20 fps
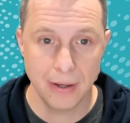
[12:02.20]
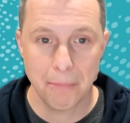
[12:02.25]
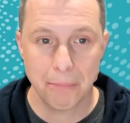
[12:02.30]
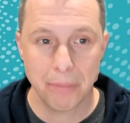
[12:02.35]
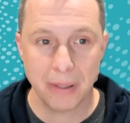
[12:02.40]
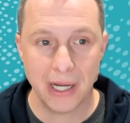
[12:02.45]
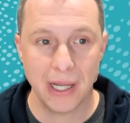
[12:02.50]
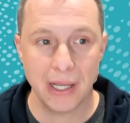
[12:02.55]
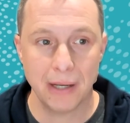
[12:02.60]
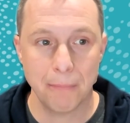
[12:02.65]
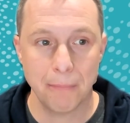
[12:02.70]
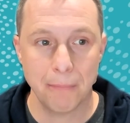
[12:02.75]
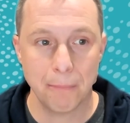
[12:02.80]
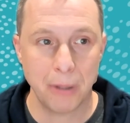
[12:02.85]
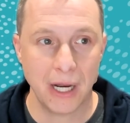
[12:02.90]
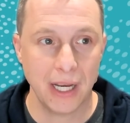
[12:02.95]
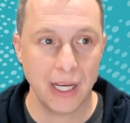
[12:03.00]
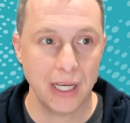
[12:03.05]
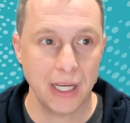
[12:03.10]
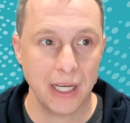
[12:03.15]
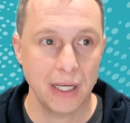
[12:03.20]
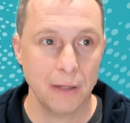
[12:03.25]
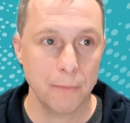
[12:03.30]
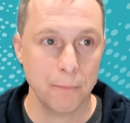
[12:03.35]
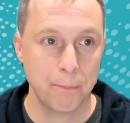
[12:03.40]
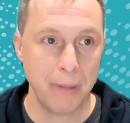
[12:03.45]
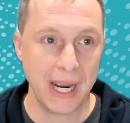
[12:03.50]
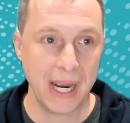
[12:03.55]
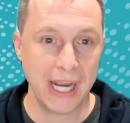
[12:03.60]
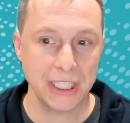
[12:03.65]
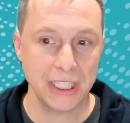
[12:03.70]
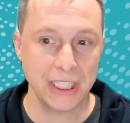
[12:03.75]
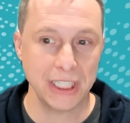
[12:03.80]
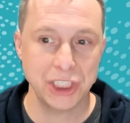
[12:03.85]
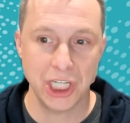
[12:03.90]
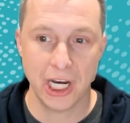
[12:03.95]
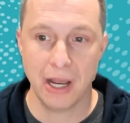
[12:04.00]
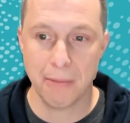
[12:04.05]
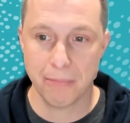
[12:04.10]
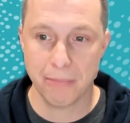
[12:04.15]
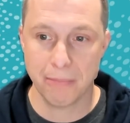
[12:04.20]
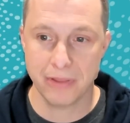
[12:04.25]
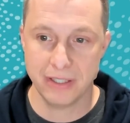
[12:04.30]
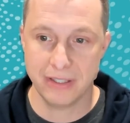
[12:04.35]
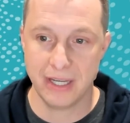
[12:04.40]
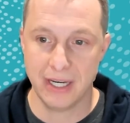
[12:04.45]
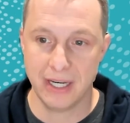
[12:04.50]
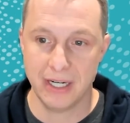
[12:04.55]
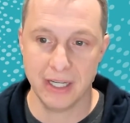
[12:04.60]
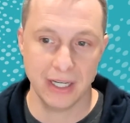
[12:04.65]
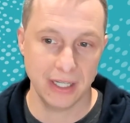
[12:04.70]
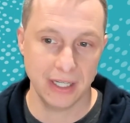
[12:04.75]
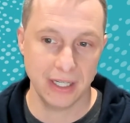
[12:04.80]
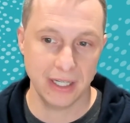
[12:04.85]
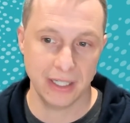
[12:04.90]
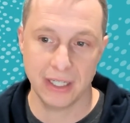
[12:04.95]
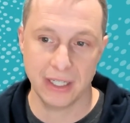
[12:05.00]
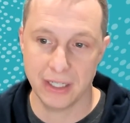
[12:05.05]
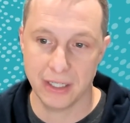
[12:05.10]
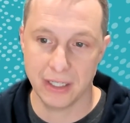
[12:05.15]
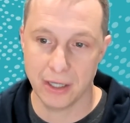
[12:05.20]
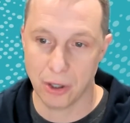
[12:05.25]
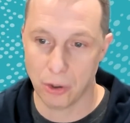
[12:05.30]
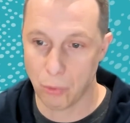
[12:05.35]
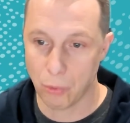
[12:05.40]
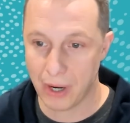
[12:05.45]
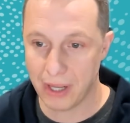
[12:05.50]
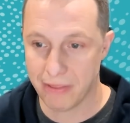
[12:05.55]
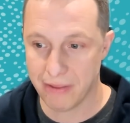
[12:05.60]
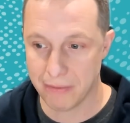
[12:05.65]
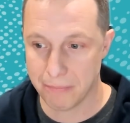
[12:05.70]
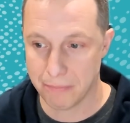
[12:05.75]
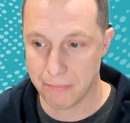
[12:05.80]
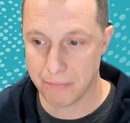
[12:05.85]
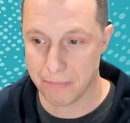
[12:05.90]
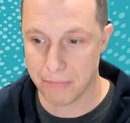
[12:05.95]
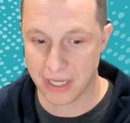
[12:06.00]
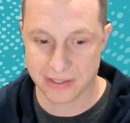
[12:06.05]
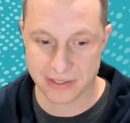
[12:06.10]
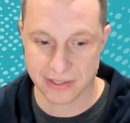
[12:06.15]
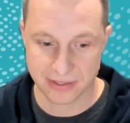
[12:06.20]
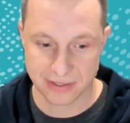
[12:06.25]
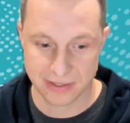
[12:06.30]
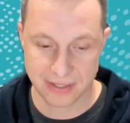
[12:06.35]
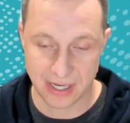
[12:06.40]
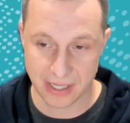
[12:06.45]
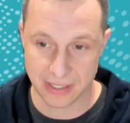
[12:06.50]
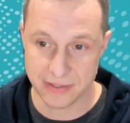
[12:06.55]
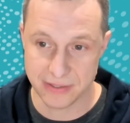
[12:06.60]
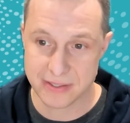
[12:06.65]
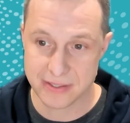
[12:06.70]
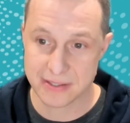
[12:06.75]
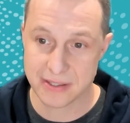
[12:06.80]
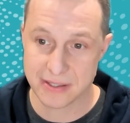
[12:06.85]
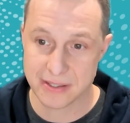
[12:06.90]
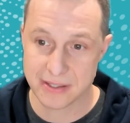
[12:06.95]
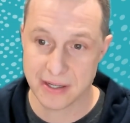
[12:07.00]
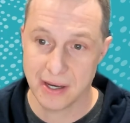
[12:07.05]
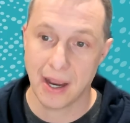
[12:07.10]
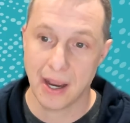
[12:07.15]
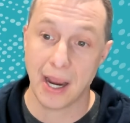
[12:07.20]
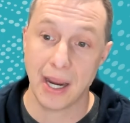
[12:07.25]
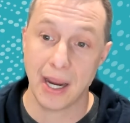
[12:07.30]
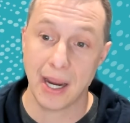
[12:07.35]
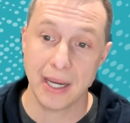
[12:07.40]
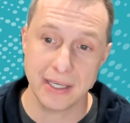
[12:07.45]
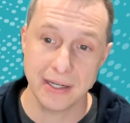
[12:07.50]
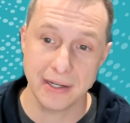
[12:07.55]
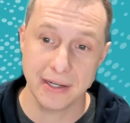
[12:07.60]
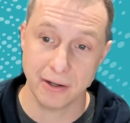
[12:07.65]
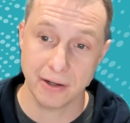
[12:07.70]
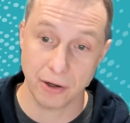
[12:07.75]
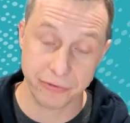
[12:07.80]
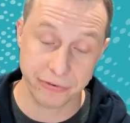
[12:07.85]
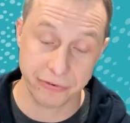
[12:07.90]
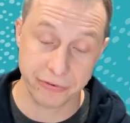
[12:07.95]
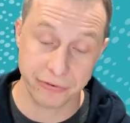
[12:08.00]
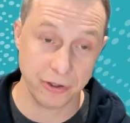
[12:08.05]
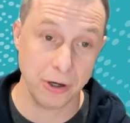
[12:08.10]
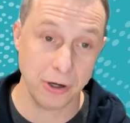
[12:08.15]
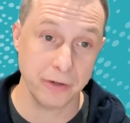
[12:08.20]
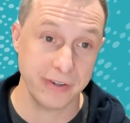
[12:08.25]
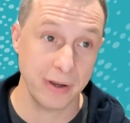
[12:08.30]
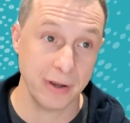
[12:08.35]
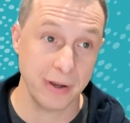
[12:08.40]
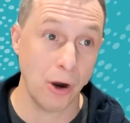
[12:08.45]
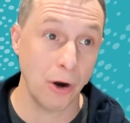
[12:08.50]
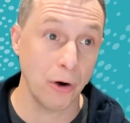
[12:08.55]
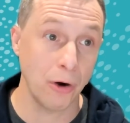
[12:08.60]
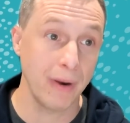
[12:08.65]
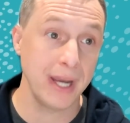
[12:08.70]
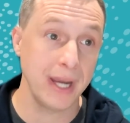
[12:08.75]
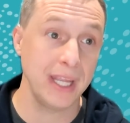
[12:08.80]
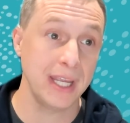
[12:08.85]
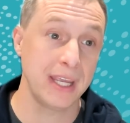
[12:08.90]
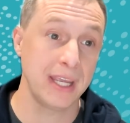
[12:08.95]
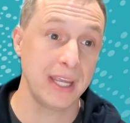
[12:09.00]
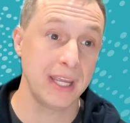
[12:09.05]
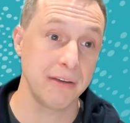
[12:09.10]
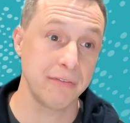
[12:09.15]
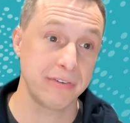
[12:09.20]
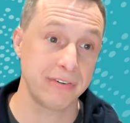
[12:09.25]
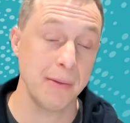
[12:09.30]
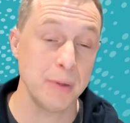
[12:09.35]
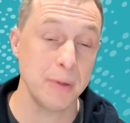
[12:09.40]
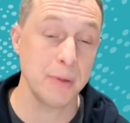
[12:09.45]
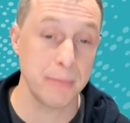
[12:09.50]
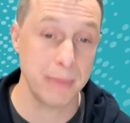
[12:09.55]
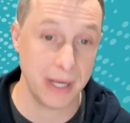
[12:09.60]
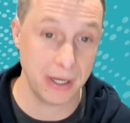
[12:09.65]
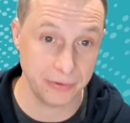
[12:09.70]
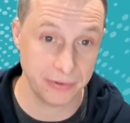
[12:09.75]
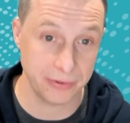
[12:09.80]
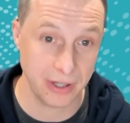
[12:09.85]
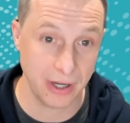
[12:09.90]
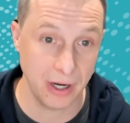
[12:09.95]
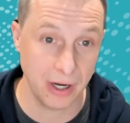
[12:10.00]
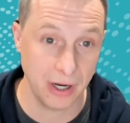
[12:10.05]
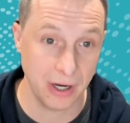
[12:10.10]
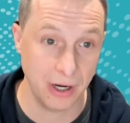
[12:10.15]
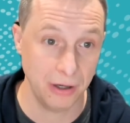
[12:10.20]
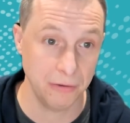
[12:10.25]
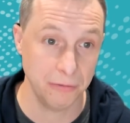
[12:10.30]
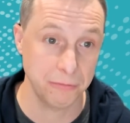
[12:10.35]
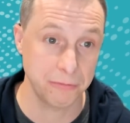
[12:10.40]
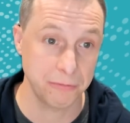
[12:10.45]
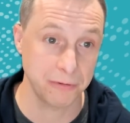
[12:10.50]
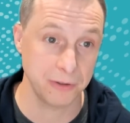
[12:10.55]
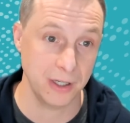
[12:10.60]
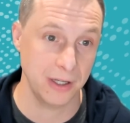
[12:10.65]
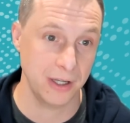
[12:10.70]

but by batching up the data in a way that makes sense, I can start to already give some amount of